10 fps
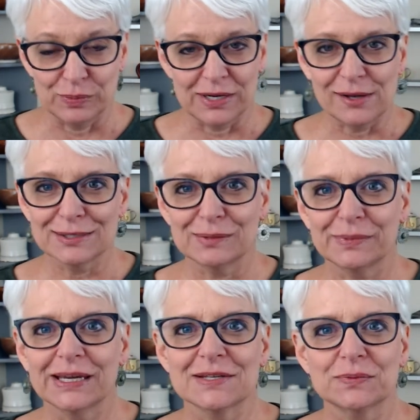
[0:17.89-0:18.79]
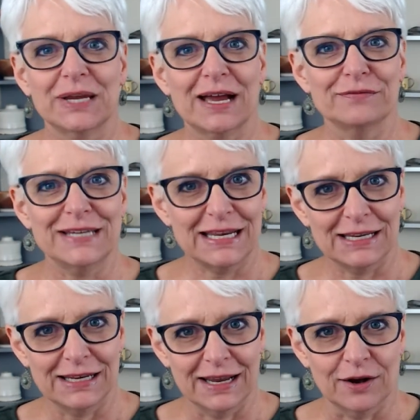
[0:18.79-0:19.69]
but also because we have data
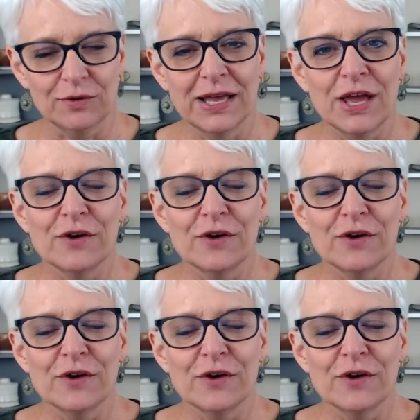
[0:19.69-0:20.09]
now